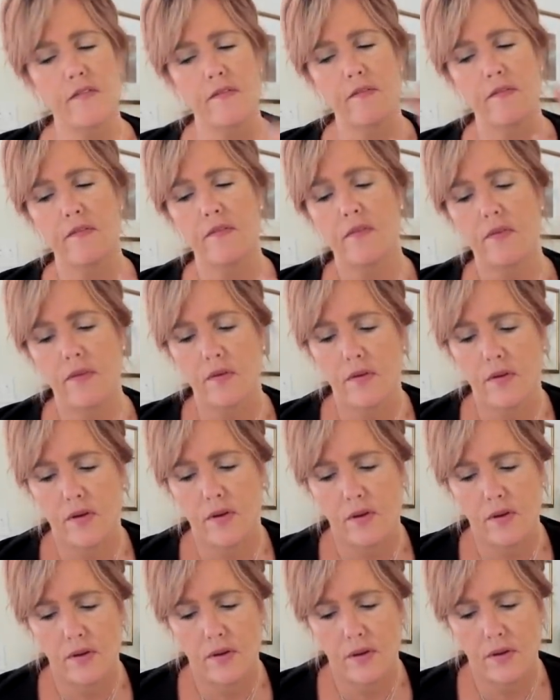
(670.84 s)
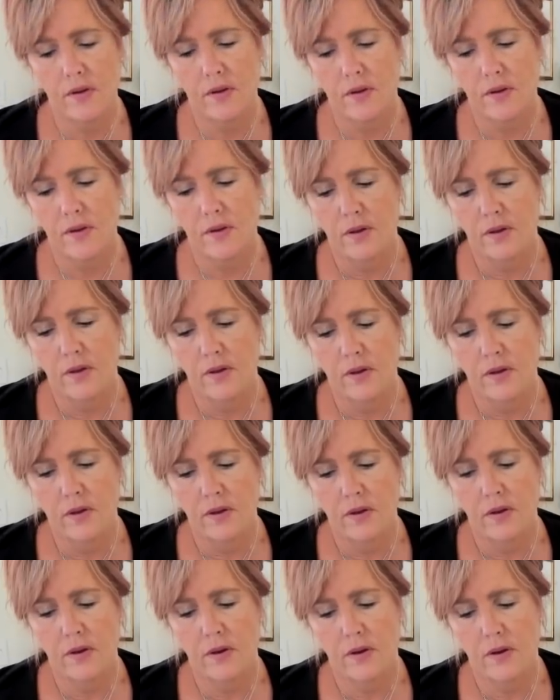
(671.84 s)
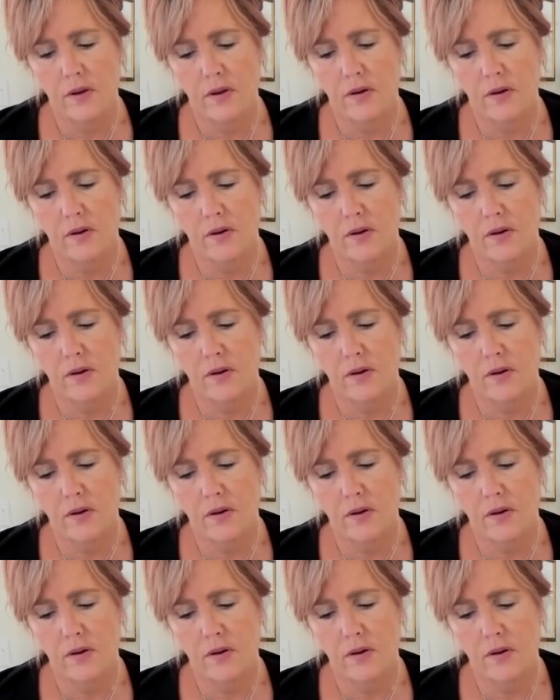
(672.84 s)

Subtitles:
(no one is talking)